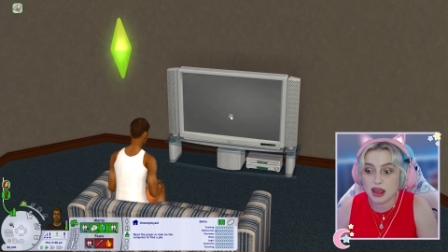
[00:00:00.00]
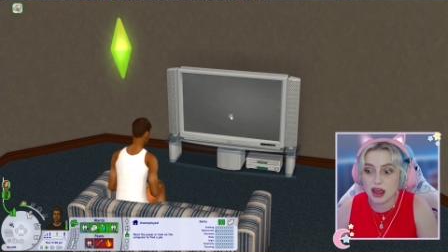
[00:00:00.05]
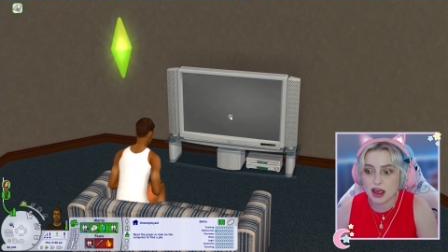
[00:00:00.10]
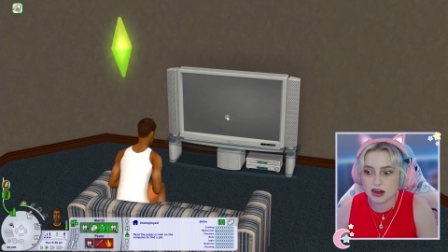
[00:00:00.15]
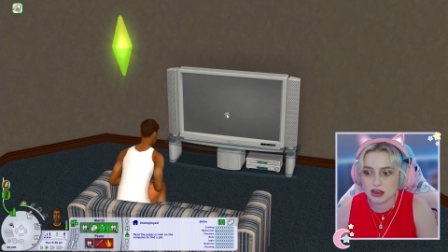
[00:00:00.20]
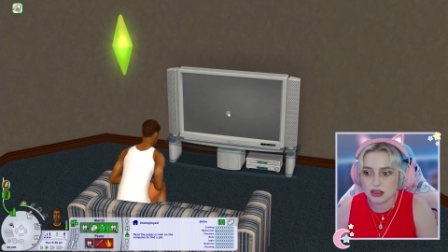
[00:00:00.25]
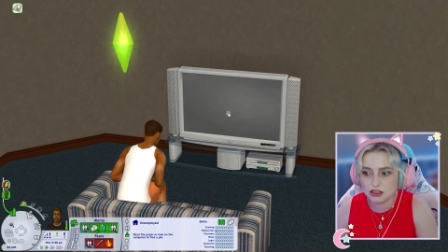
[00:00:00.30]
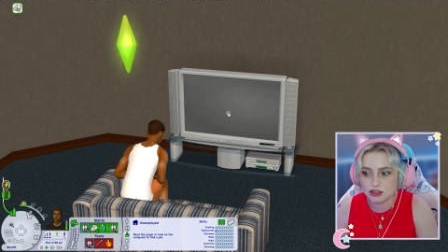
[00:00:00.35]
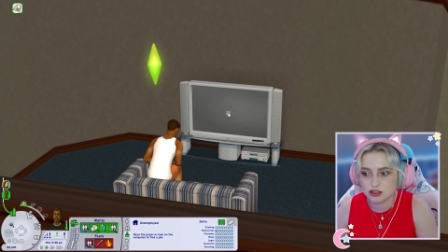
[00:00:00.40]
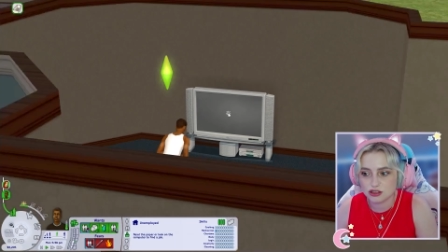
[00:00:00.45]

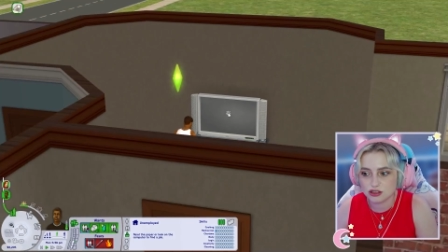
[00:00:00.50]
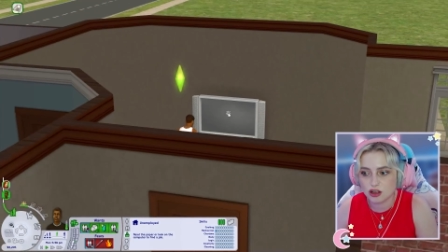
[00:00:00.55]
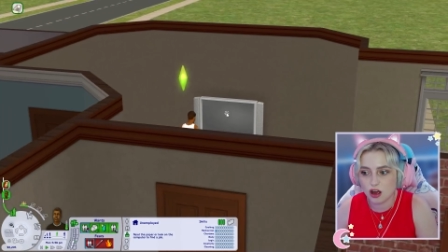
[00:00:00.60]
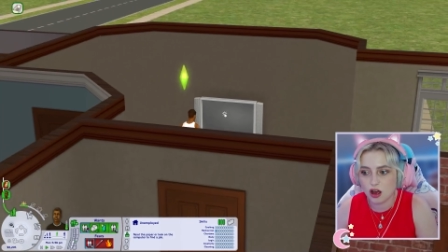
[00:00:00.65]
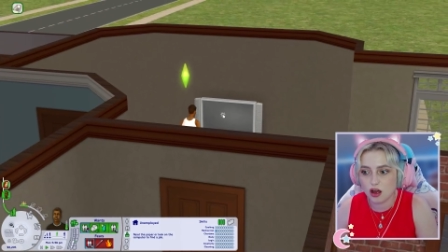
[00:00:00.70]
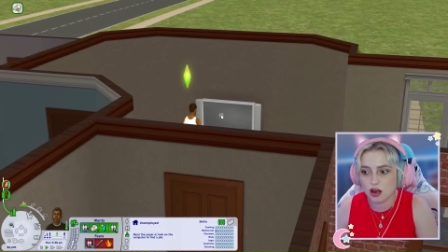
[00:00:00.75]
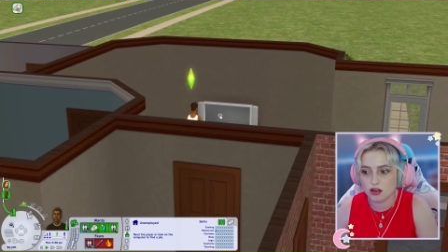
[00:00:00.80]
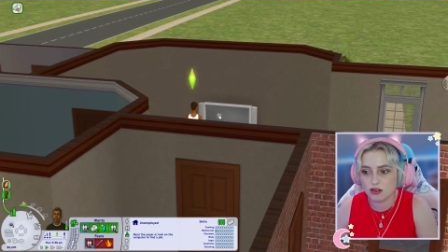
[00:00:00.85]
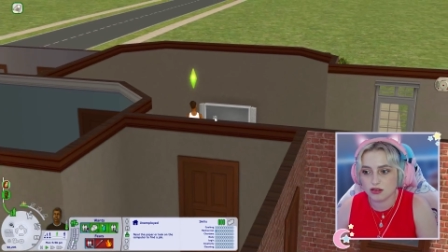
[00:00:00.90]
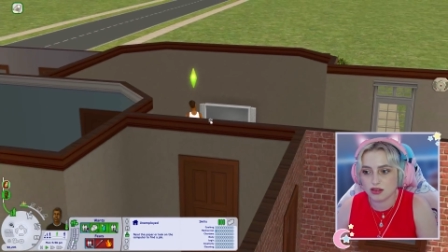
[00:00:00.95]
and he just
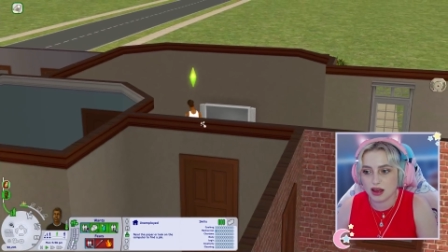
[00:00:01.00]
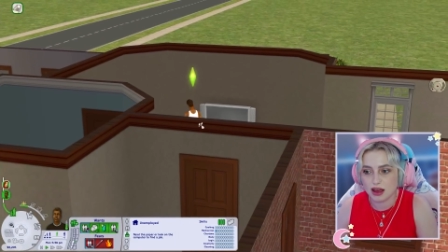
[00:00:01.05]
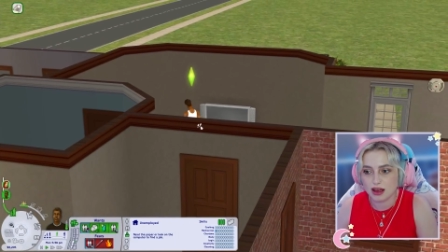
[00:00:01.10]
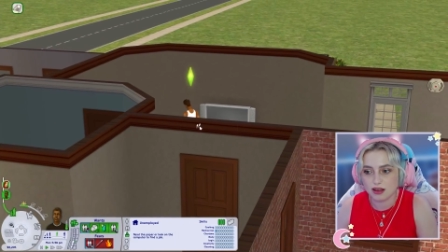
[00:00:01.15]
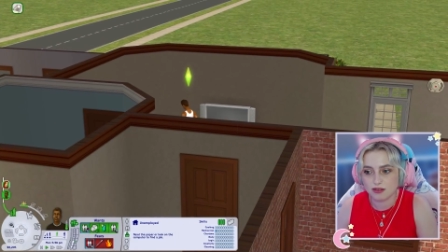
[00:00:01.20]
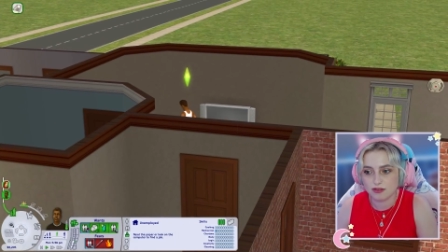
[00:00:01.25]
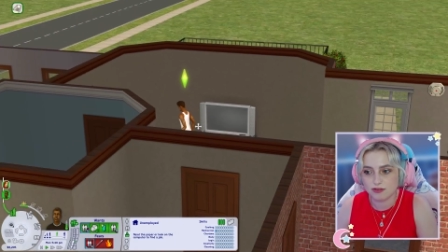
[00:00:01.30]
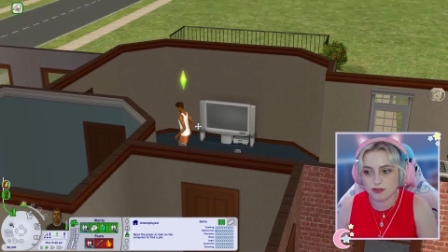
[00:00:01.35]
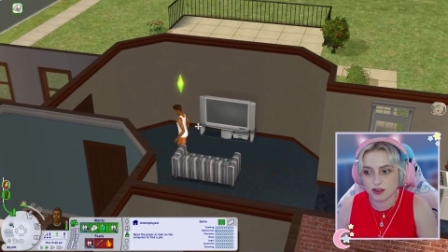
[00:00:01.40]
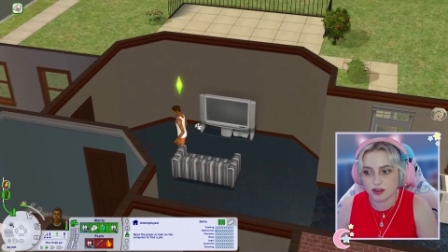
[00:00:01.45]
got
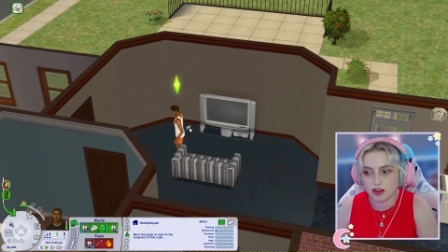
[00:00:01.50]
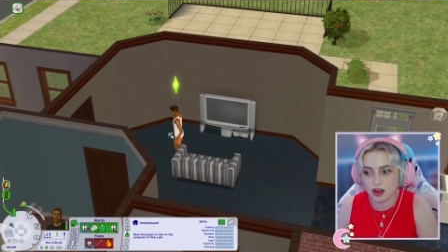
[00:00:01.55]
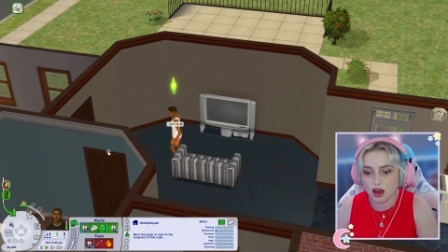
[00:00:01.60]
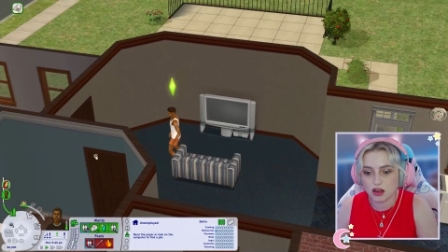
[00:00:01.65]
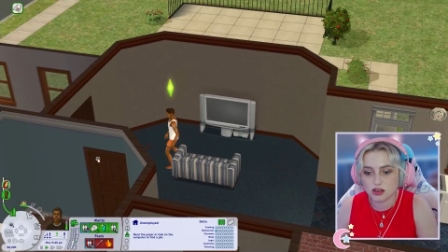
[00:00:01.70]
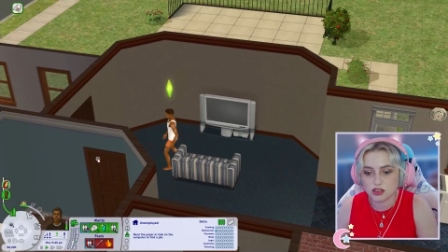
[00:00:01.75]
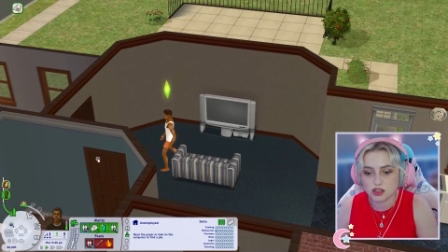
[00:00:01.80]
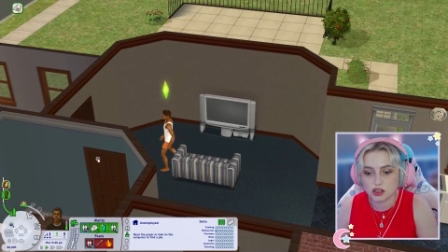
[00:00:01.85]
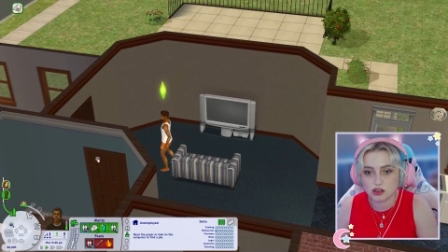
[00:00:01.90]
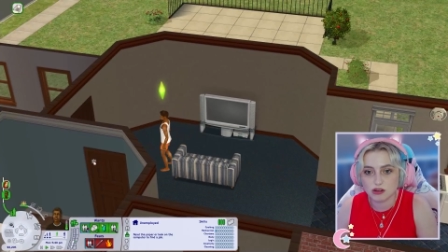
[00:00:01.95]
that for the
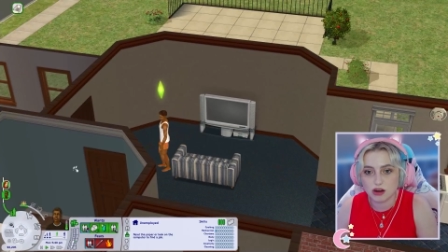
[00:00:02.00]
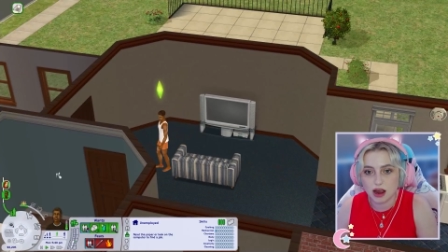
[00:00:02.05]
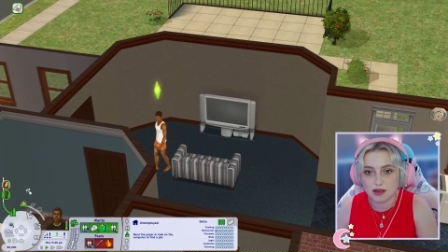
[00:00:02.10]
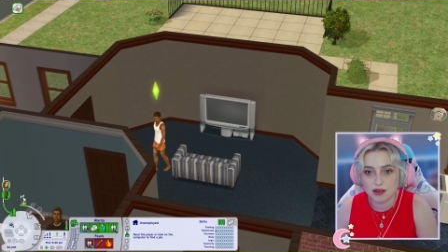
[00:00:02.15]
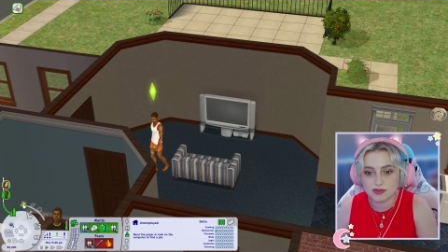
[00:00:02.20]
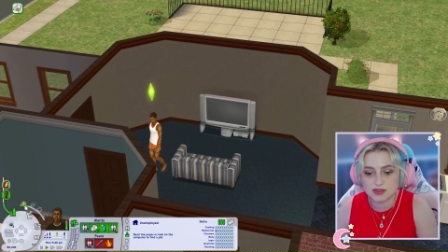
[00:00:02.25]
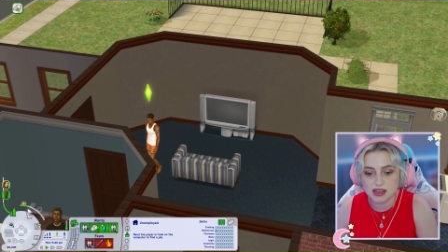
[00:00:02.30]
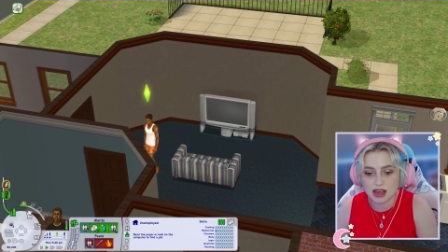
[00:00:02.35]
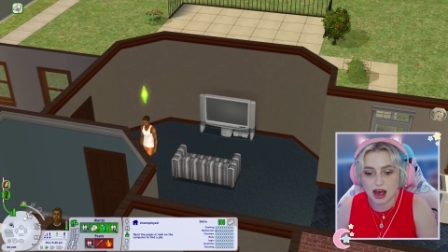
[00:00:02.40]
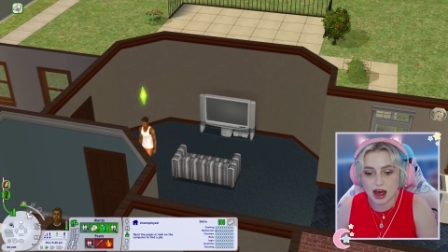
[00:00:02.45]
arts and
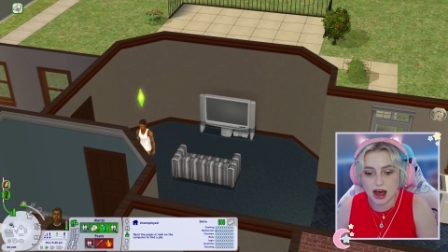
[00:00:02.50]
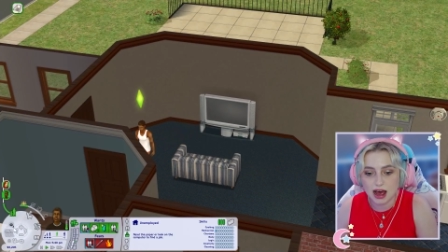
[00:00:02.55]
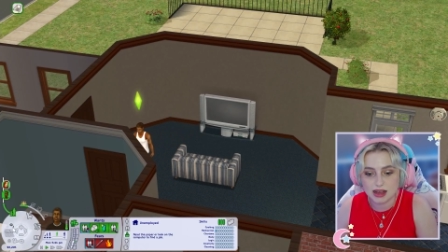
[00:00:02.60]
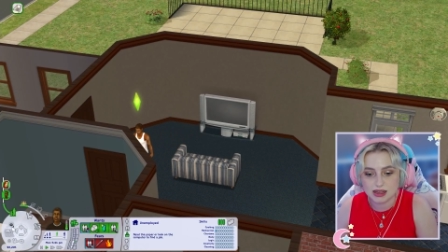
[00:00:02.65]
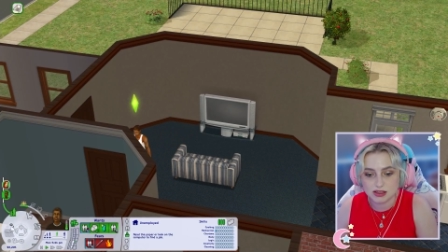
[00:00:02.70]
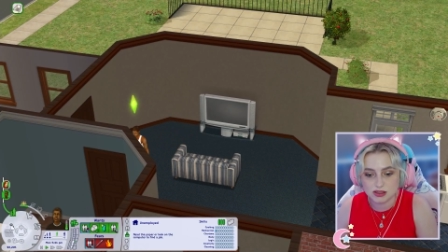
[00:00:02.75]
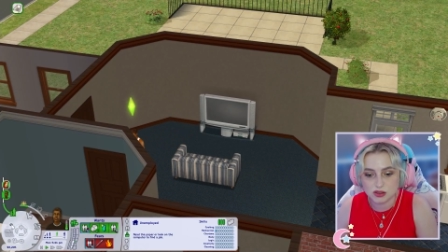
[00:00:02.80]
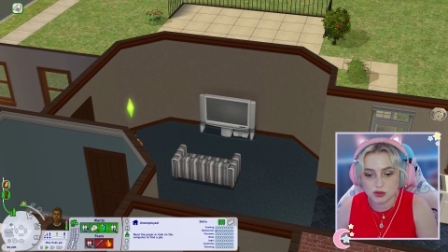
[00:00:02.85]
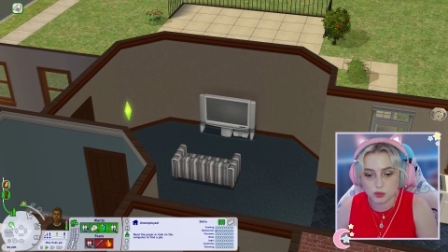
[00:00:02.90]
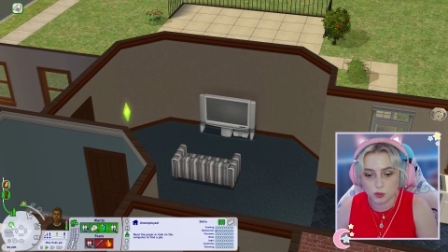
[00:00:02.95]
crafts
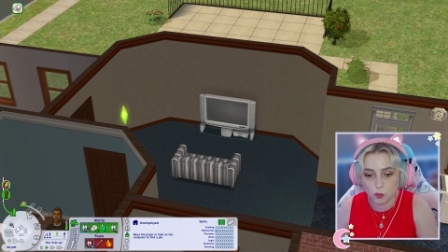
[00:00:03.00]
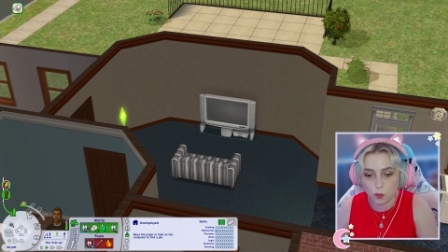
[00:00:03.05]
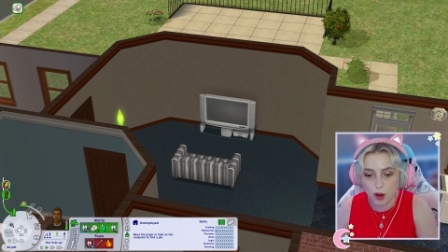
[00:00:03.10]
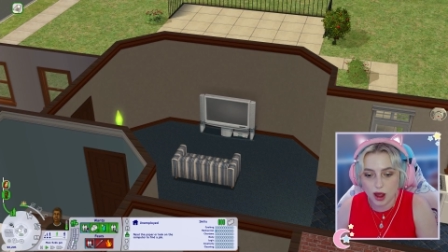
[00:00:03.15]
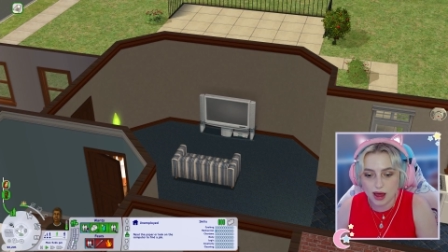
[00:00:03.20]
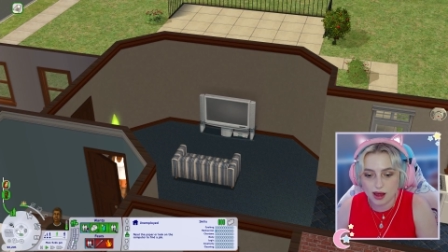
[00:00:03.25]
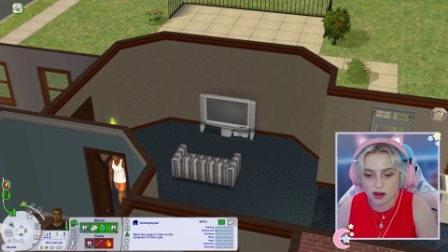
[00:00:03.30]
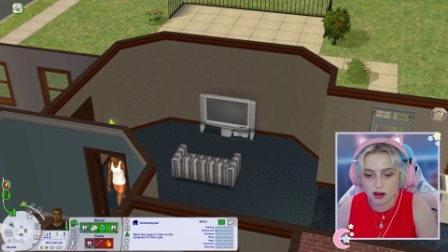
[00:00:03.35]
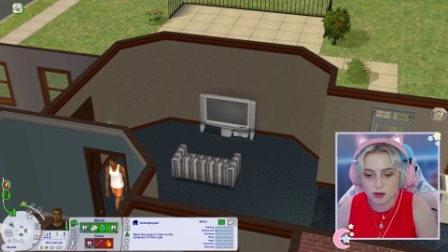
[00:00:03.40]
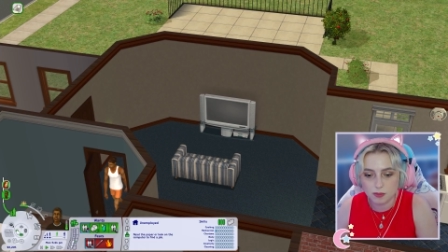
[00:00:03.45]
as
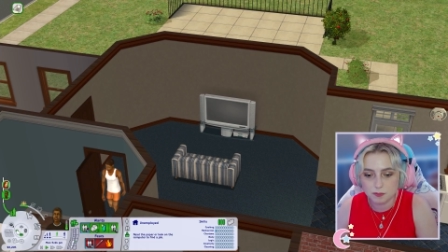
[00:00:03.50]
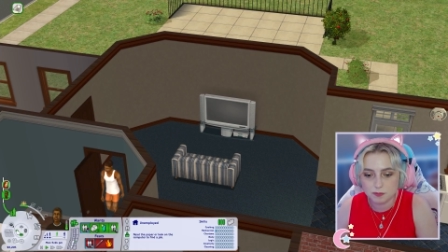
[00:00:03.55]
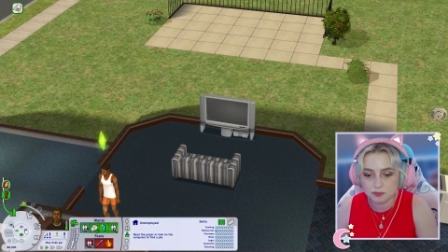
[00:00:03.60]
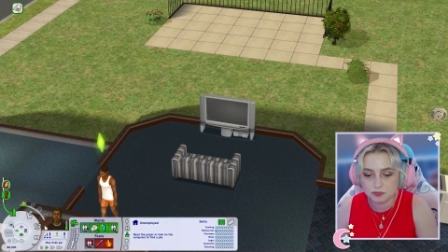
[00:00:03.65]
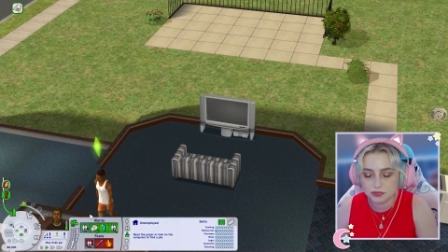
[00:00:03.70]
well.